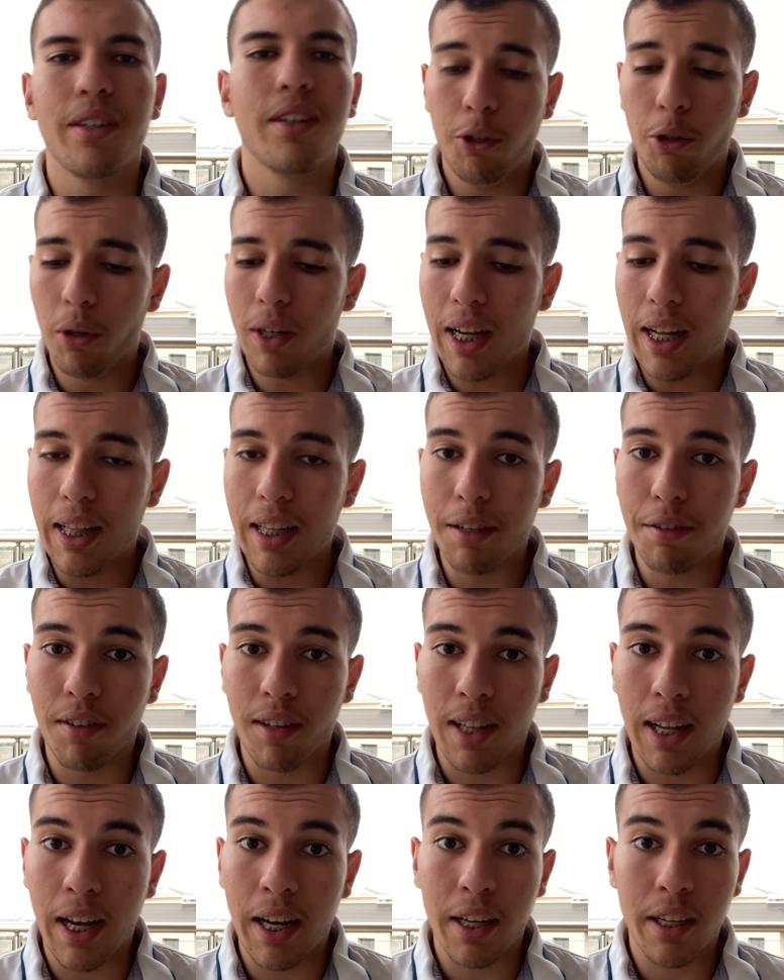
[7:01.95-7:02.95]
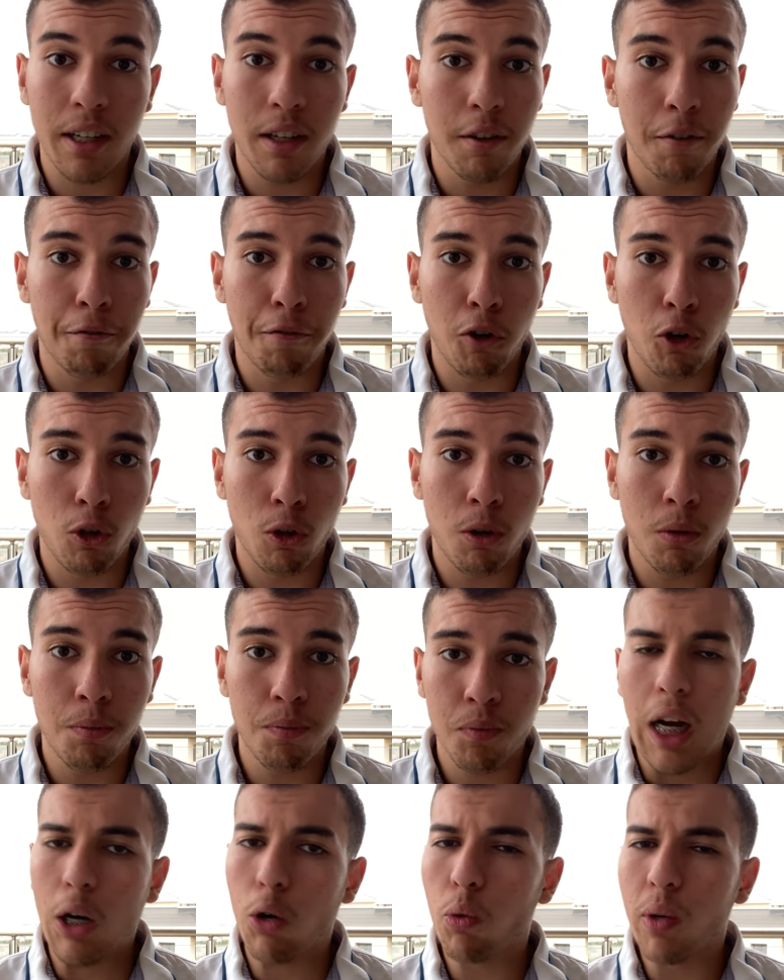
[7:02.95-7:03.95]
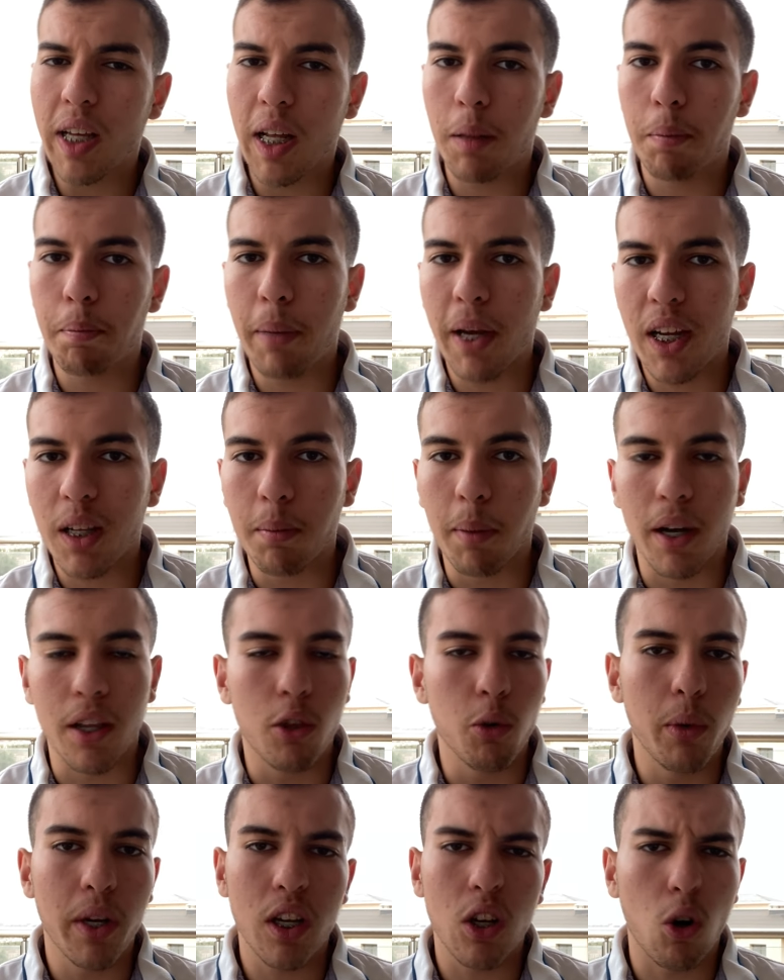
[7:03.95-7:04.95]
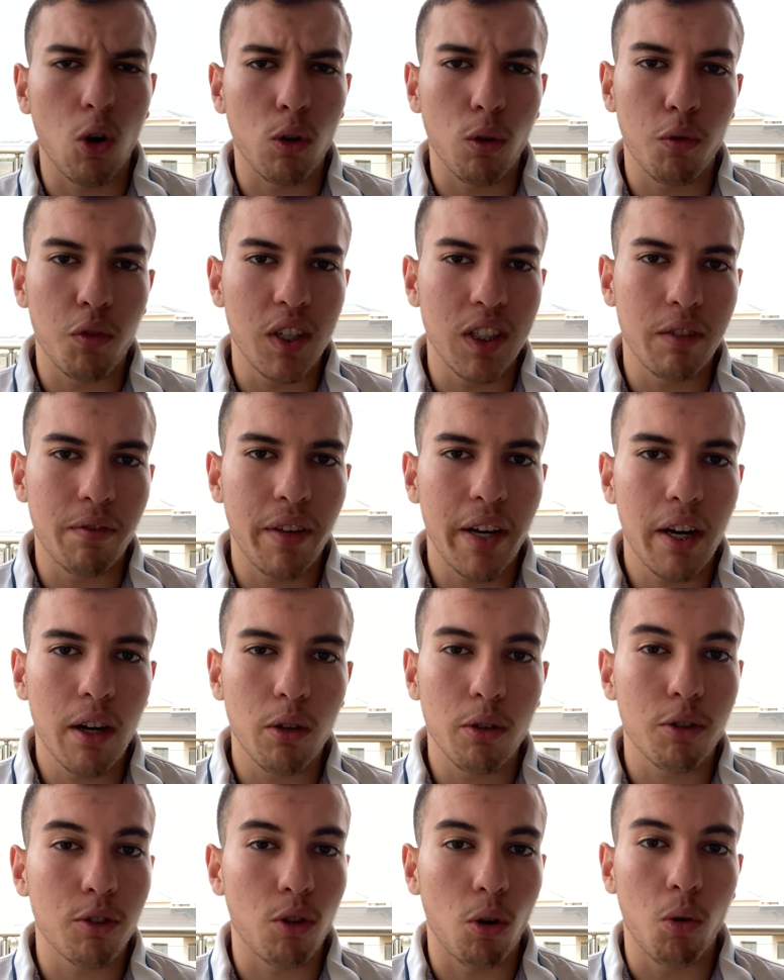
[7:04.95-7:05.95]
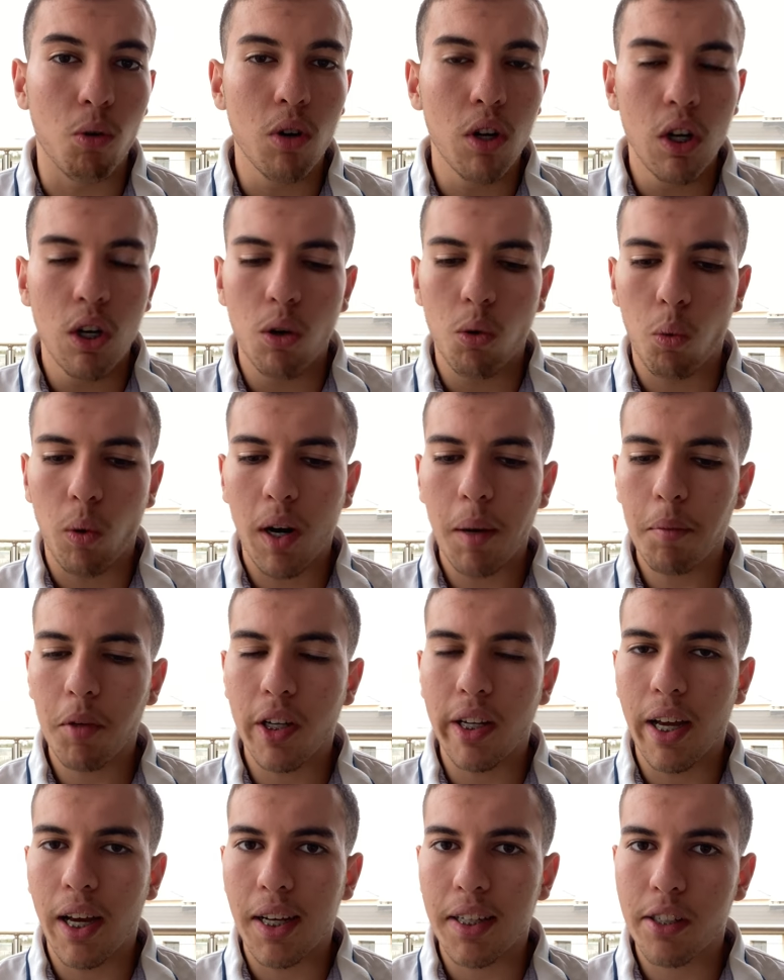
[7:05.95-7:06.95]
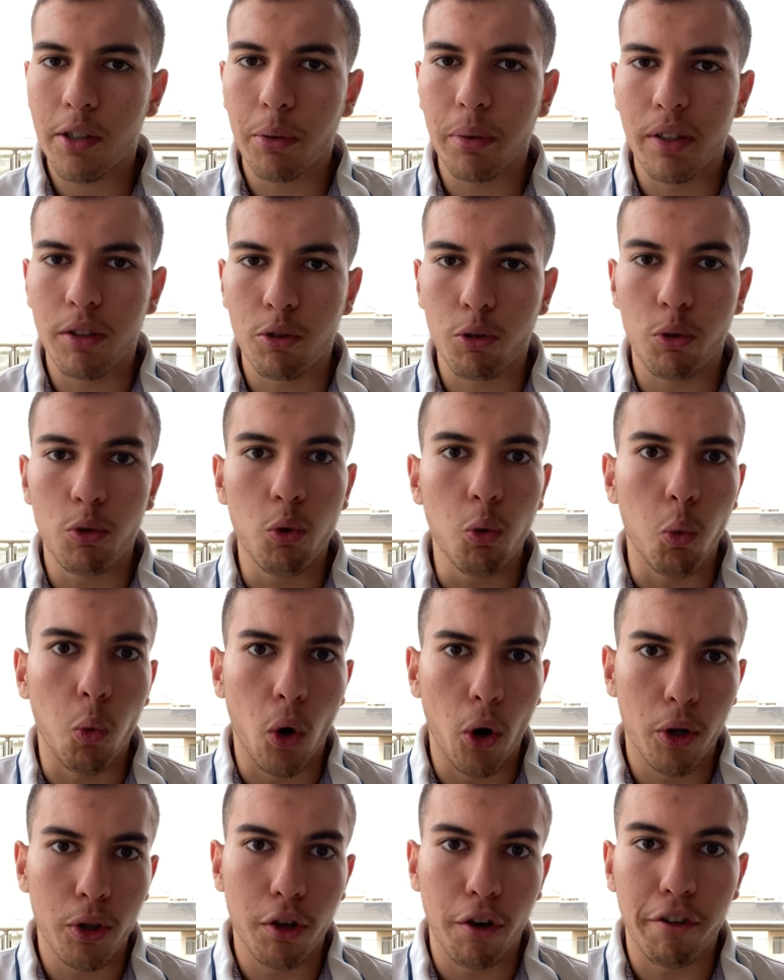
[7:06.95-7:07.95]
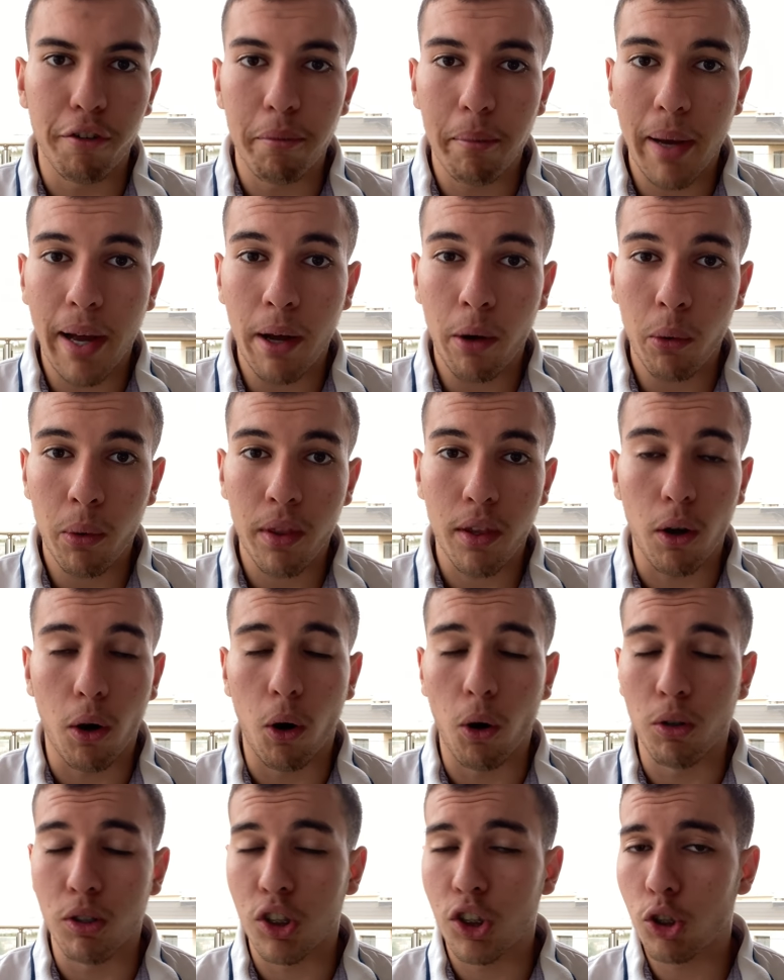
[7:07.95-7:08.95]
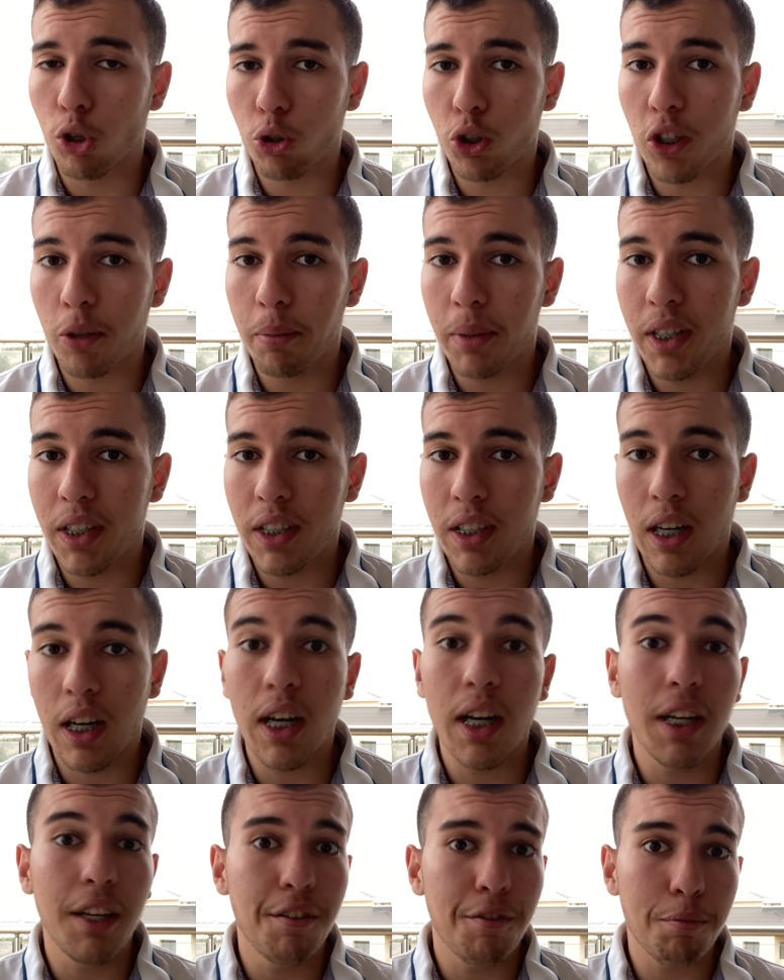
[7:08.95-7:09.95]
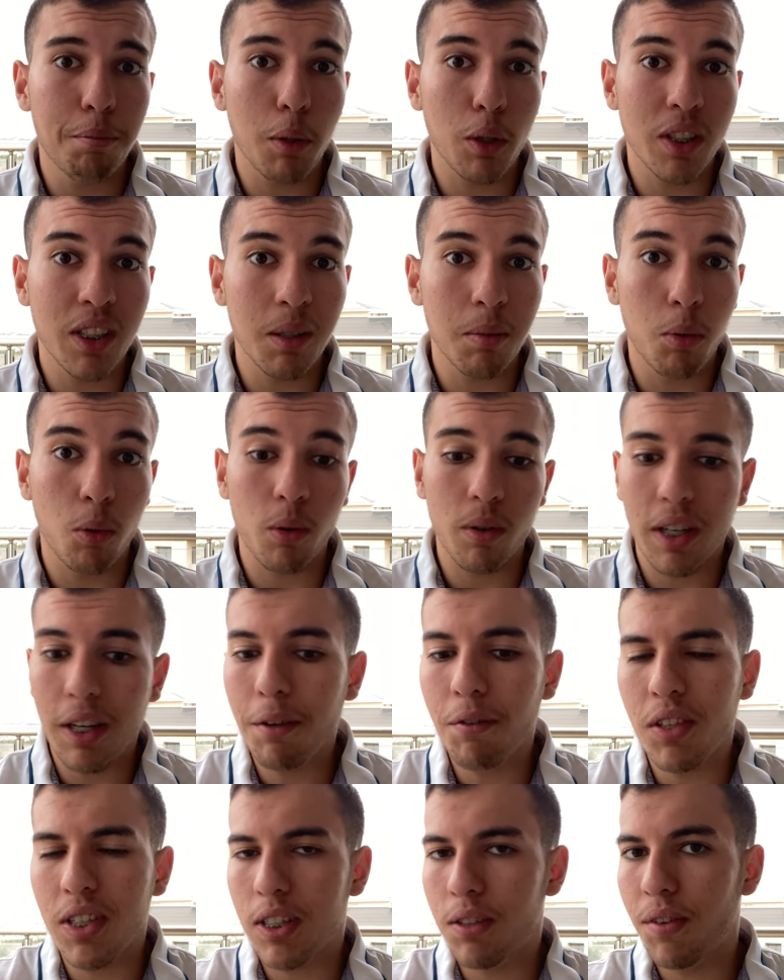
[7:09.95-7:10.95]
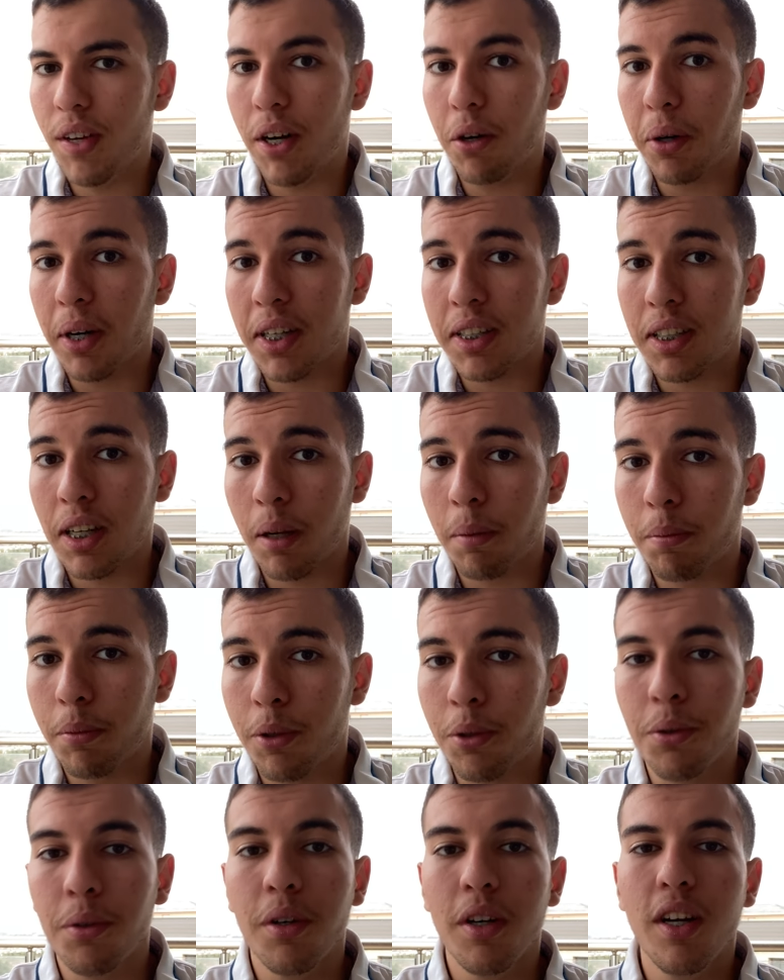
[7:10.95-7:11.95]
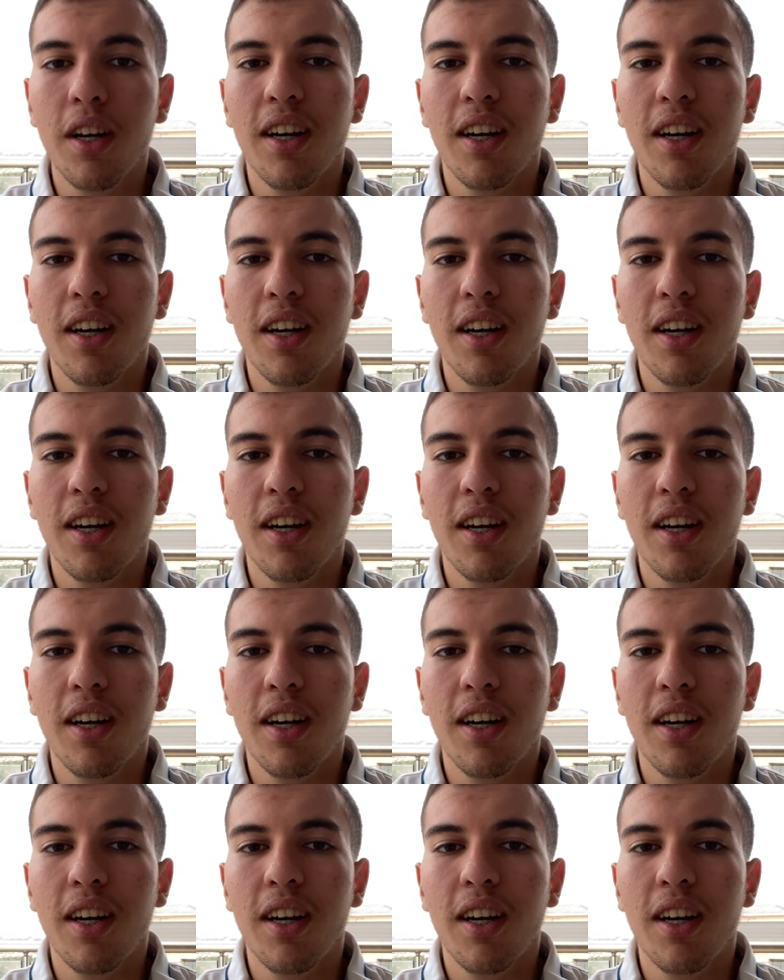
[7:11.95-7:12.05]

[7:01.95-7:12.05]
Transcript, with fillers: You can leave a like, follow. I don't get paid by doing all of these videos, so what I'm gonna ask you is to do word of mouth on social media if possible, if this video has helped you.